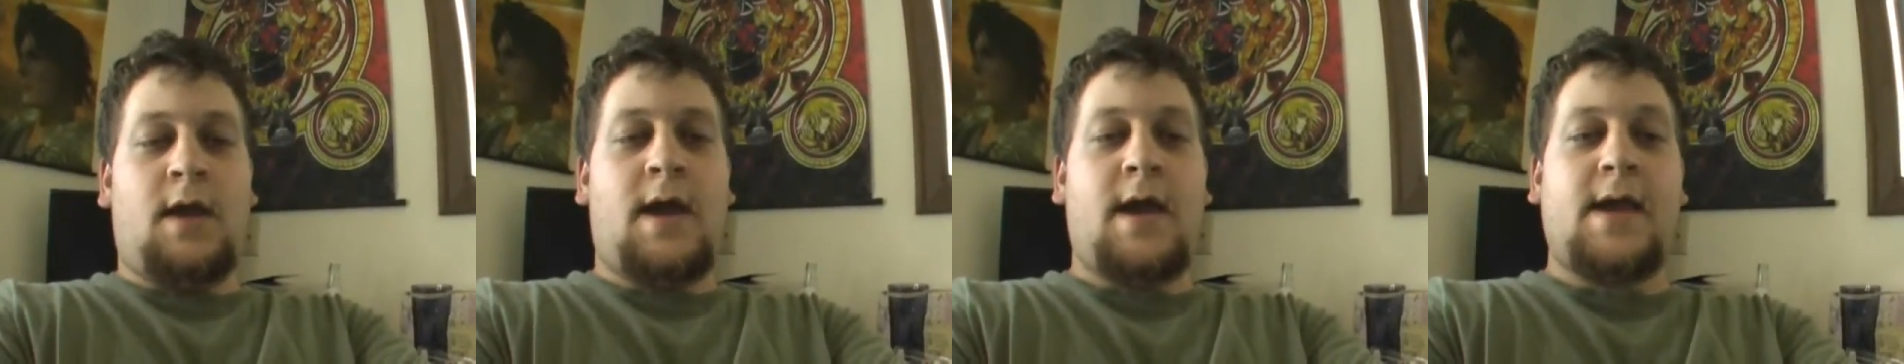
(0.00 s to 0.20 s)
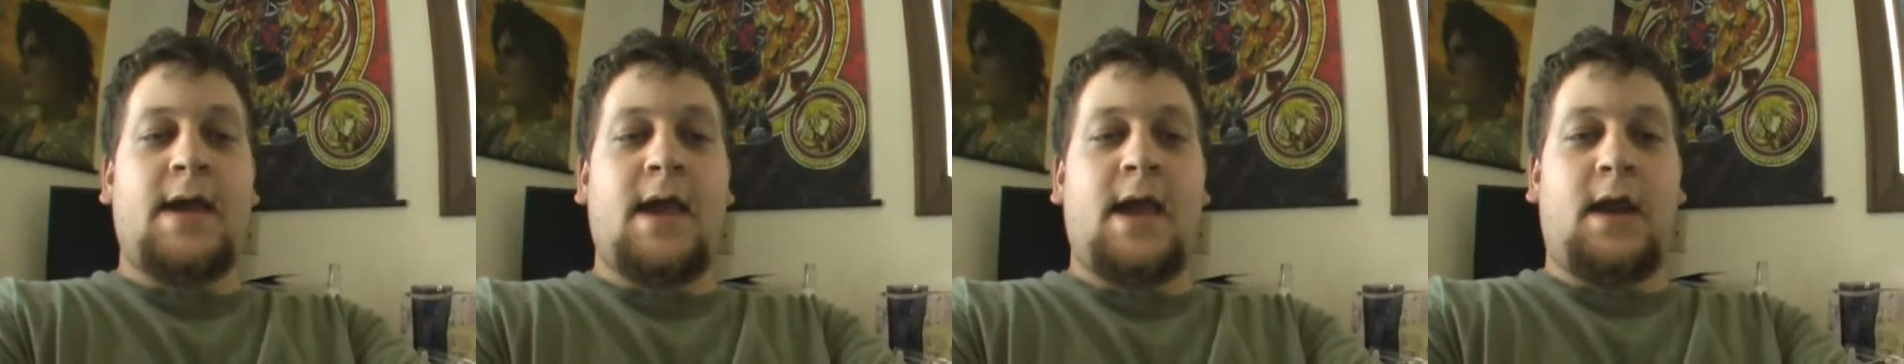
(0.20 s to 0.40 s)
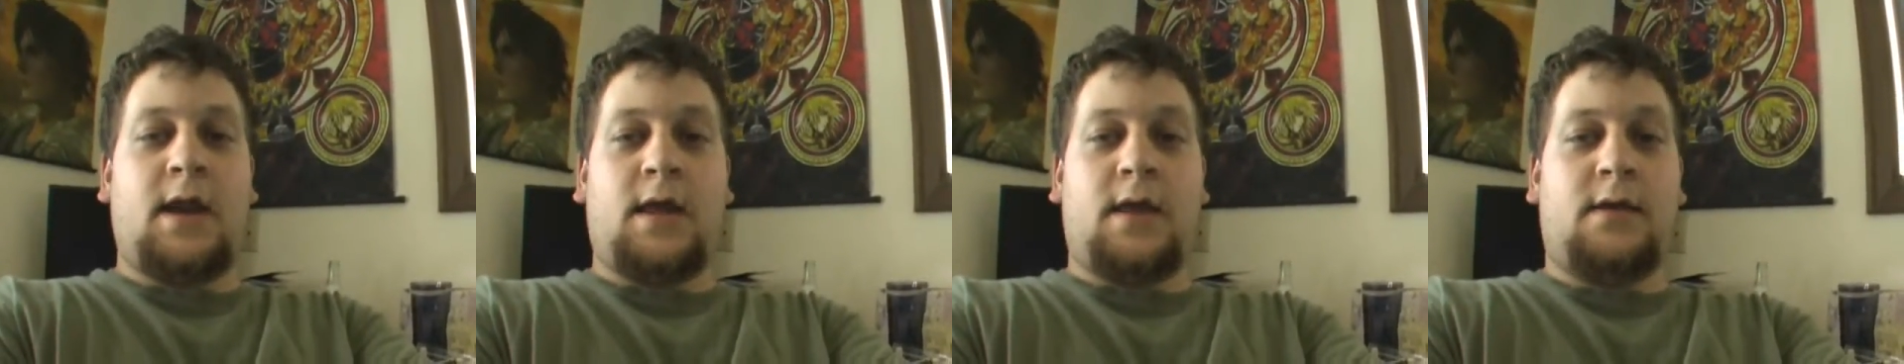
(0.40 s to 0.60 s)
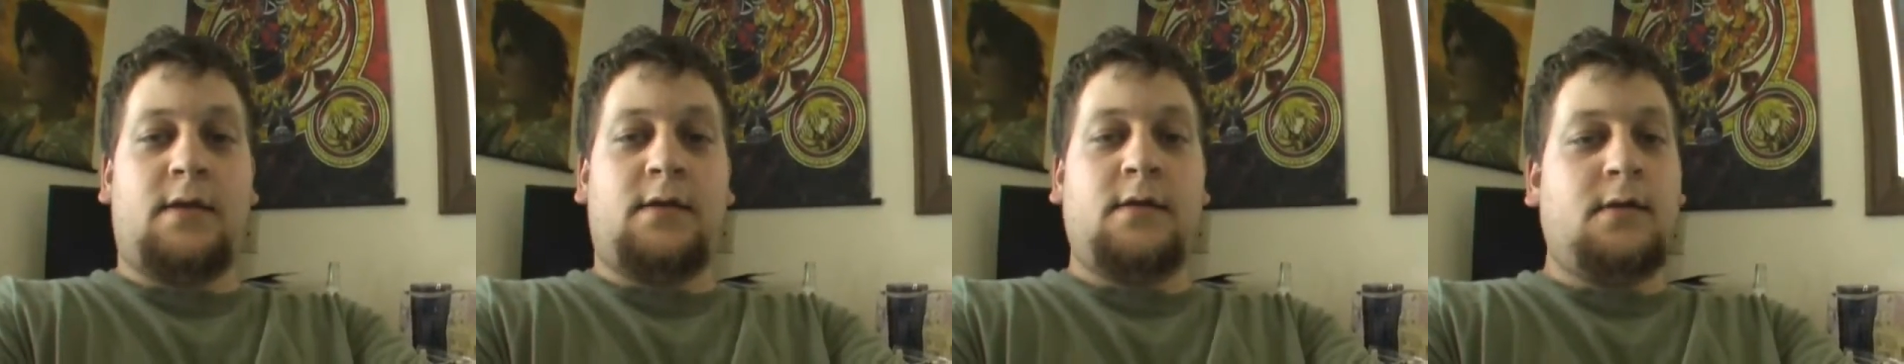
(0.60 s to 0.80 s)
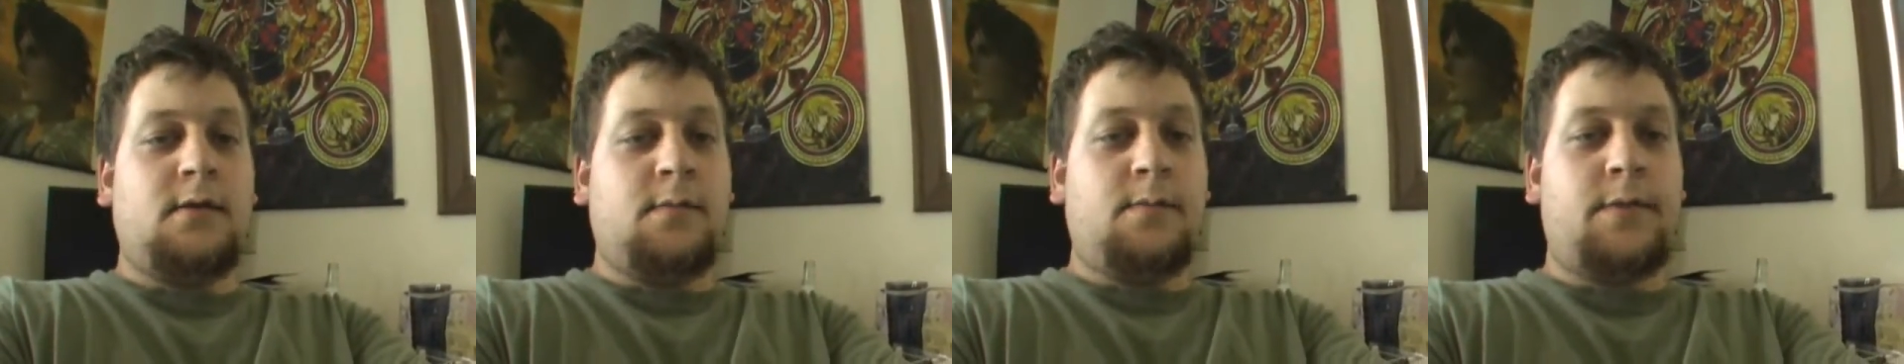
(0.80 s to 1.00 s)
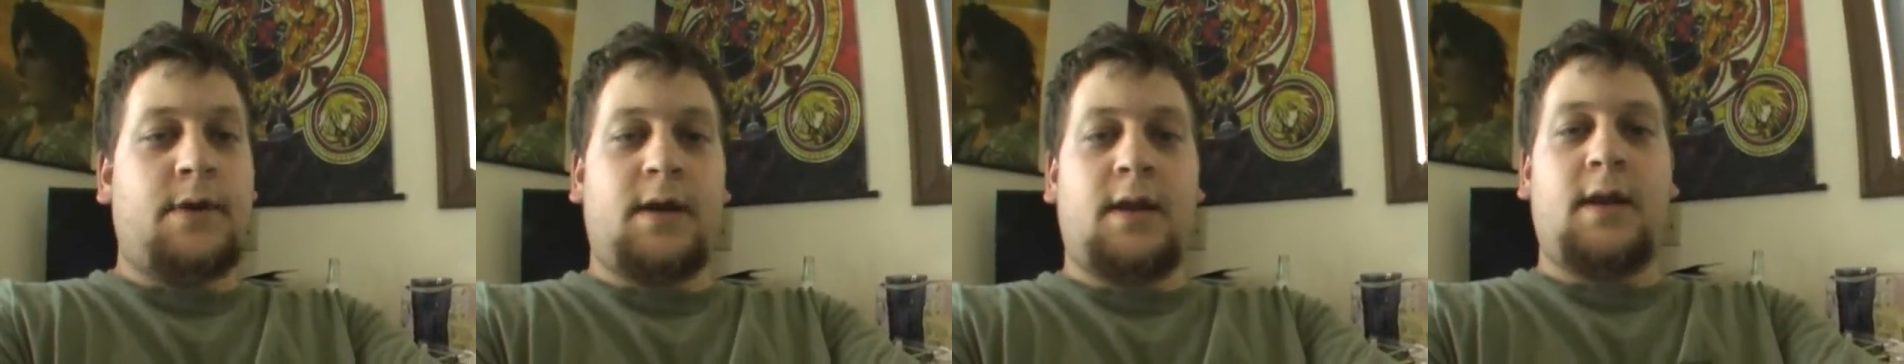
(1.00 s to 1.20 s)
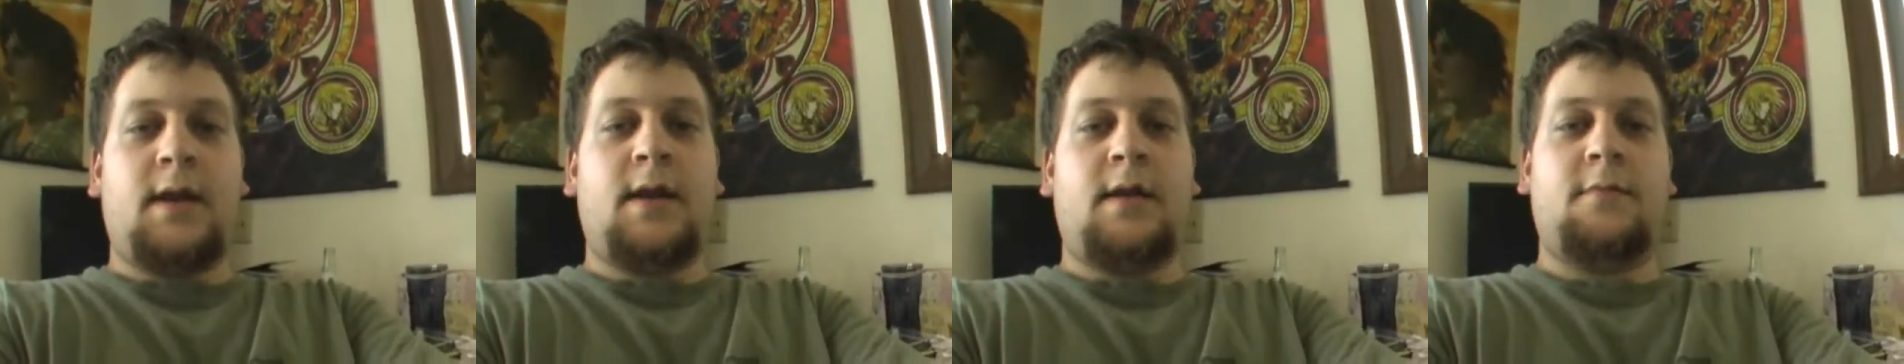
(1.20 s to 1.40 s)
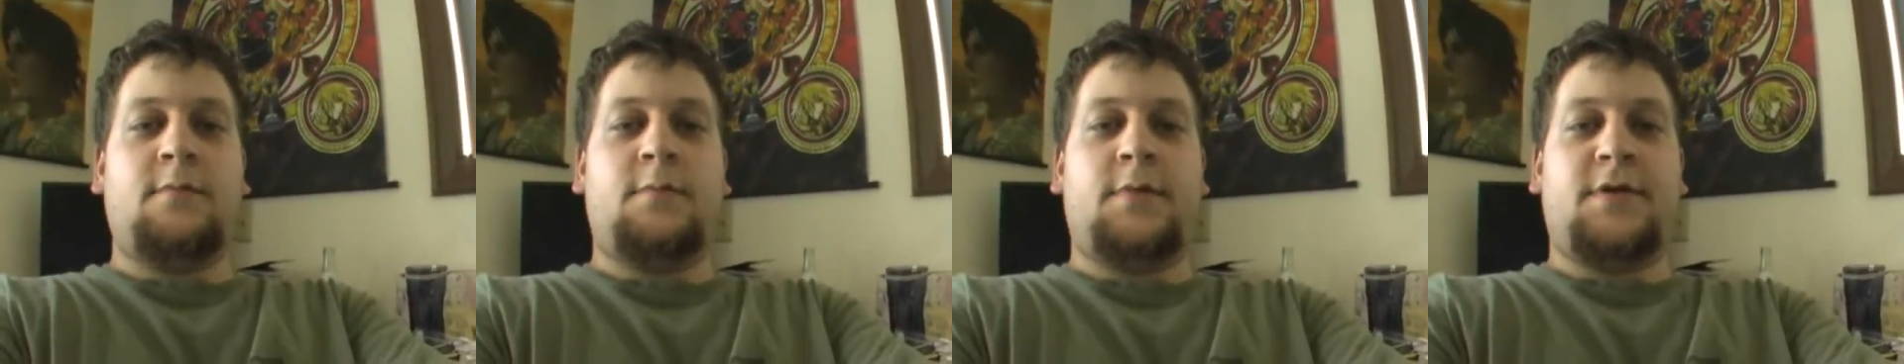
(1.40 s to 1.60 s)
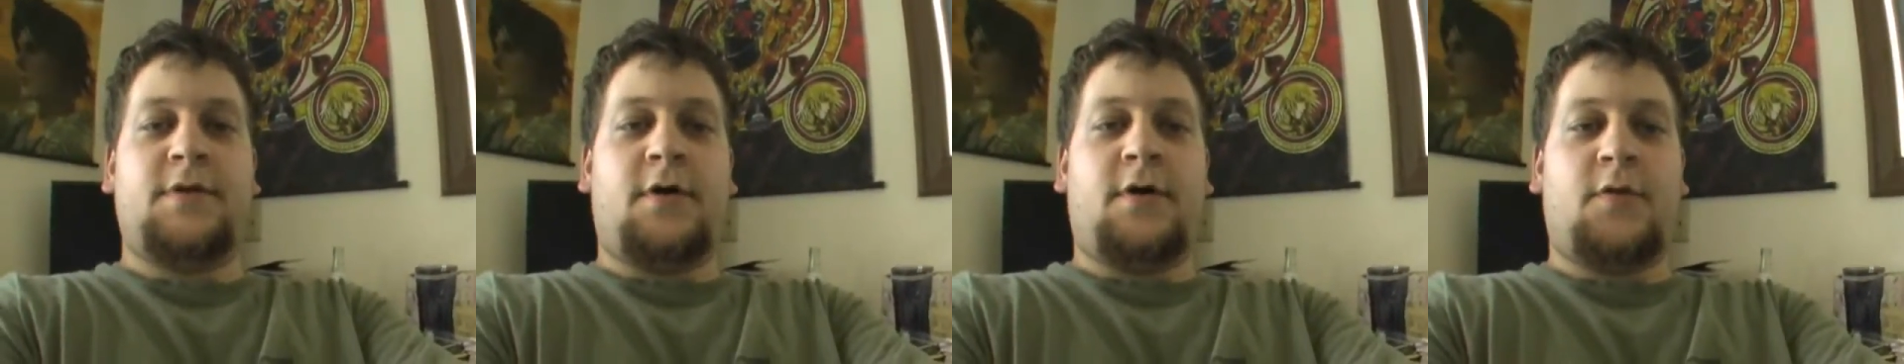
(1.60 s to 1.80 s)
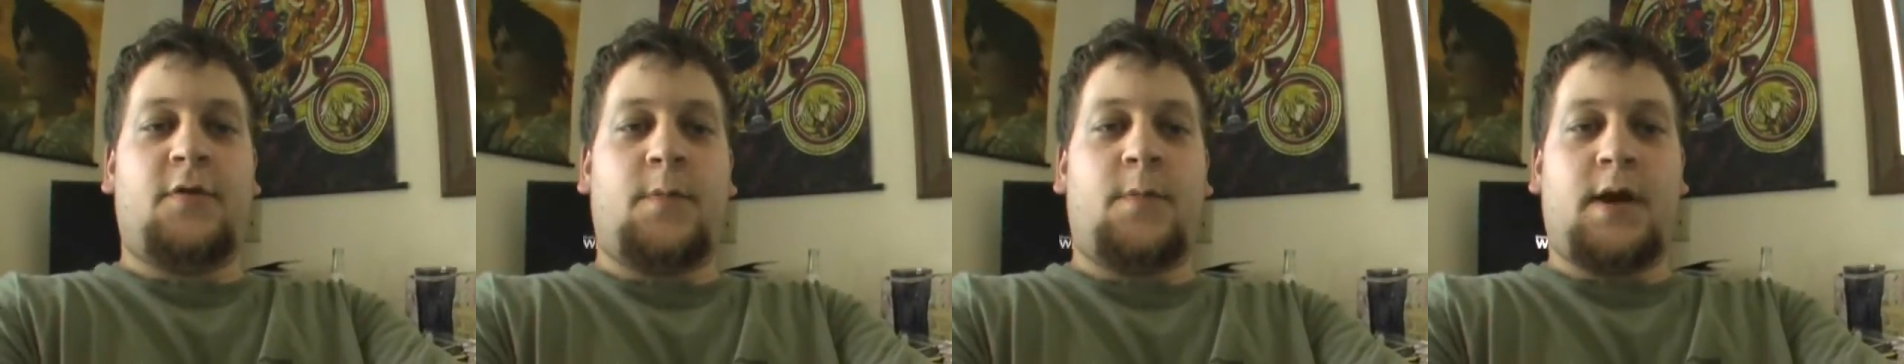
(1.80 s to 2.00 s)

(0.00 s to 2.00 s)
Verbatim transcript: I hate it, but with all the